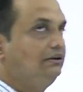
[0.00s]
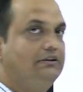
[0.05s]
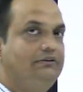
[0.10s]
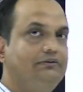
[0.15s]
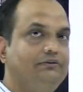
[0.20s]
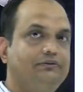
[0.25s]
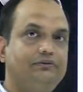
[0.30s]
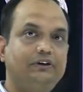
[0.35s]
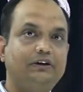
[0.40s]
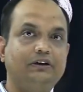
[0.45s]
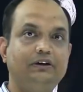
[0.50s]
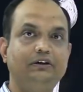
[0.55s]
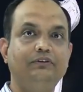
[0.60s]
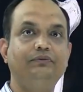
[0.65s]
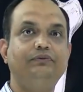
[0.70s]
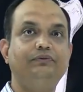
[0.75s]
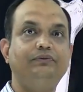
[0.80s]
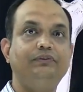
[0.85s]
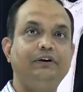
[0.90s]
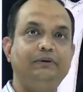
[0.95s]
the
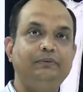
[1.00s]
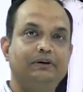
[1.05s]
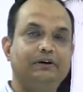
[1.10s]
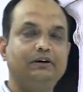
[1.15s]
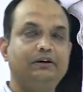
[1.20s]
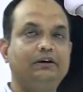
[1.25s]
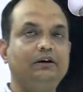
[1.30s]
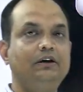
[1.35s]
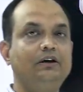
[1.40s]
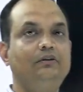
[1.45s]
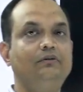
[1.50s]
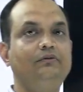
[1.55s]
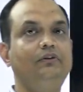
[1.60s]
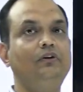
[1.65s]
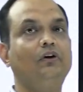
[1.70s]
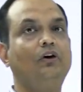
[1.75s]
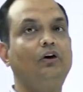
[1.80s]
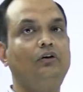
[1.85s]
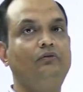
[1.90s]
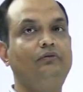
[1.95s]
word femur,
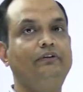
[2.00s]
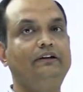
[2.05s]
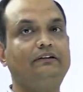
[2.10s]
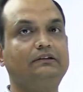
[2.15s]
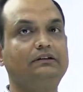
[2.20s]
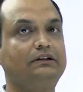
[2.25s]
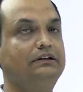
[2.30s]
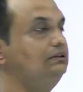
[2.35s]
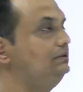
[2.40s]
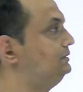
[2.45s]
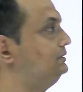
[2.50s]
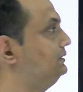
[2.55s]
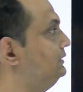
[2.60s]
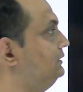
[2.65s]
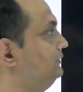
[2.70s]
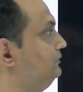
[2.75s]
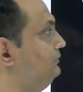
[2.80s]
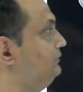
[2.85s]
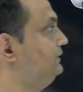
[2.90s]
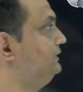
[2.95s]
we always
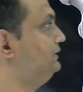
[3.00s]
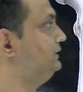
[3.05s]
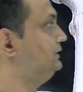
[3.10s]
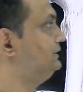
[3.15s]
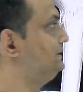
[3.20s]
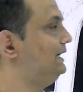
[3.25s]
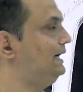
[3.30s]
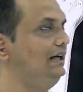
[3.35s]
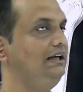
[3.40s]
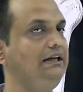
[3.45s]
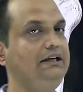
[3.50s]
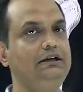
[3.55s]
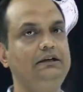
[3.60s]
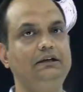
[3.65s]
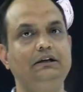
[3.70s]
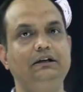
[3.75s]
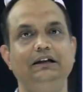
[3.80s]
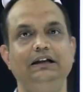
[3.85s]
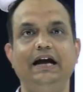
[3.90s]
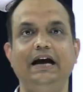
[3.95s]
concern with the thigh,
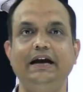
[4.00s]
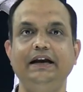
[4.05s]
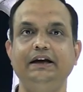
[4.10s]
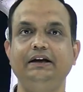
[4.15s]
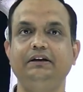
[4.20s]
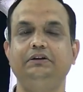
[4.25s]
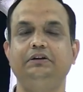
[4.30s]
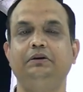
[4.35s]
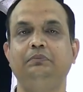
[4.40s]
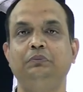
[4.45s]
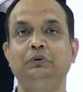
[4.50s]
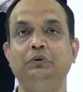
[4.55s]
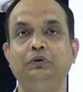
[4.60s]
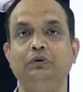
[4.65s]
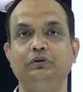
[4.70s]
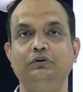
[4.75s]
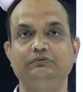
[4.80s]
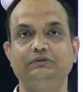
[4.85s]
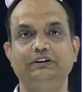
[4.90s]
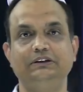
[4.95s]
like the
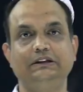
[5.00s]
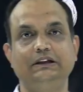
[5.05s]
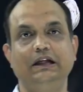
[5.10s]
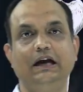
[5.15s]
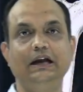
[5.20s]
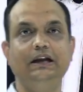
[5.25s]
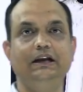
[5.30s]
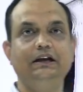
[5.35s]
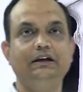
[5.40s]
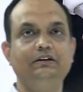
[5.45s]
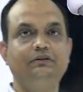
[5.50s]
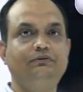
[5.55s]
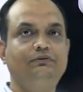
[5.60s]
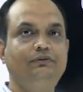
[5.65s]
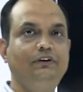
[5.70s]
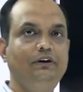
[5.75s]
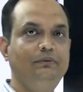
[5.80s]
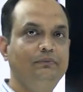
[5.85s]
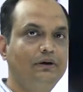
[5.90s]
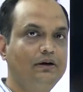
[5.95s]
bone of the thigh is
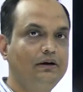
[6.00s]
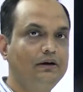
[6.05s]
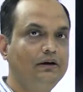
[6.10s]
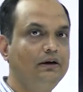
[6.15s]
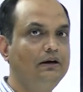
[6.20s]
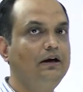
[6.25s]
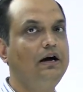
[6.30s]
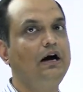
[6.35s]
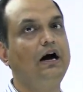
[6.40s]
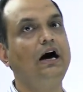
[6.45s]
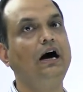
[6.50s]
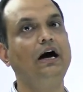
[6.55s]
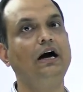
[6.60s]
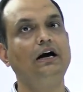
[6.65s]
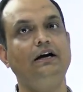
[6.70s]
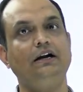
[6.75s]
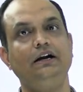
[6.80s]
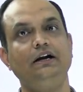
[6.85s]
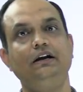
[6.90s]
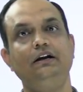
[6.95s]
femur,
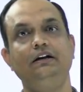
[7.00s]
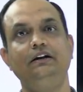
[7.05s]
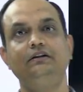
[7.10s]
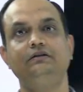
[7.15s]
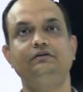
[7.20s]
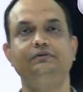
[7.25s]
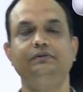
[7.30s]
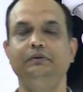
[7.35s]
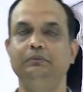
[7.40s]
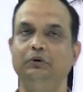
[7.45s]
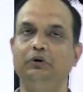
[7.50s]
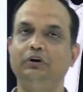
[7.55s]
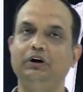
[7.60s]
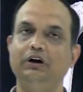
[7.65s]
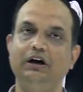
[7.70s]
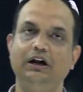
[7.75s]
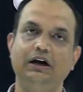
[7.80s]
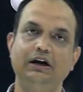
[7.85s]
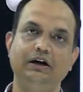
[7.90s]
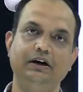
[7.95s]
artery is
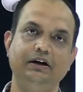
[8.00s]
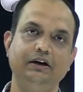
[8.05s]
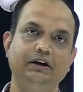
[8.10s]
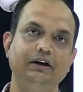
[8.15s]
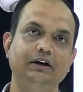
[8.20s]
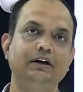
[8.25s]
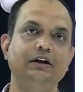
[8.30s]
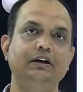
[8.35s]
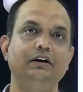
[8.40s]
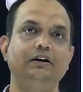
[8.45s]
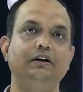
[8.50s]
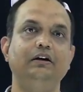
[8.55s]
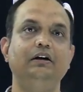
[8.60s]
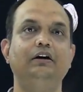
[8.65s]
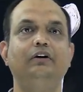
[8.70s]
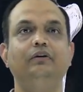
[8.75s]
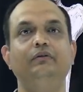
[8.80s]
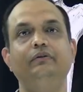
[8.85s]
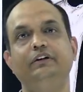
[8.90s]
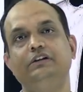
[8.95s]
femoral artery,
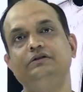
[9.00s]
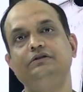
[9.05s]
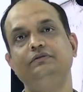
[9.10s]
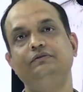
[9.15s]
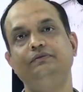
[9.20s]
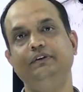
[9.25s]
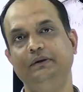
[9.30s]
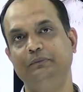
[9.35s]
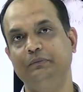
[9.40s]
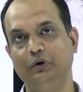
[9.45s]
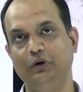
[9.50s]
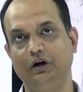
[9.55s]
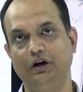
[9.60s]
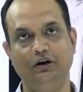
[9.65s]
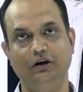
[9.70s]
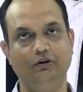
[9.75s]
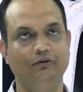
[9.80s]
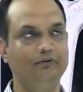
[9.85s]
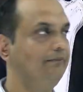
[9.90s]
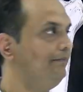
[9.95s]
nerve is
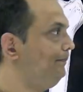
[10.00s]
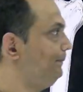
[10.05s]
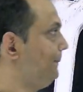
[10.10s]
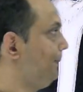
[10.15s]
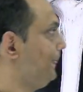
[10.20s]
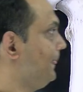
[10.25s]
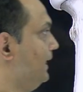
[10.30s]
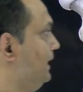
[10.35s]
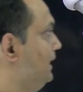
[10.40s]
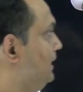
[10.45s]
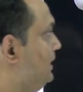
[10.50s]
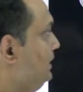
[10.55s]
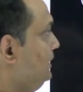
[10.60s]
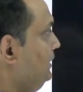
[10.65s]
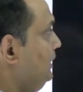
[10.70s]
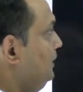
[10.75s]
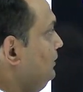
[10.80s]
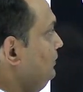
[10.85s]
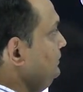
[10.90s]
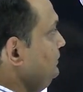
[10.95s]
femoral nerve.
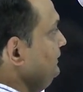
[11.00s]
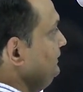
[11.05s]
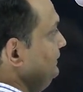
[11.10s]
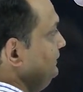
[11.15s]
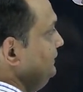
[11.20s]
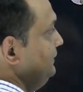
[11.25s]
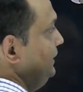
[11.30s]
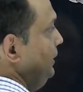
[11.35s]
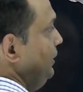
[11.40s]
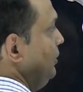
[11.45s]
Now this is the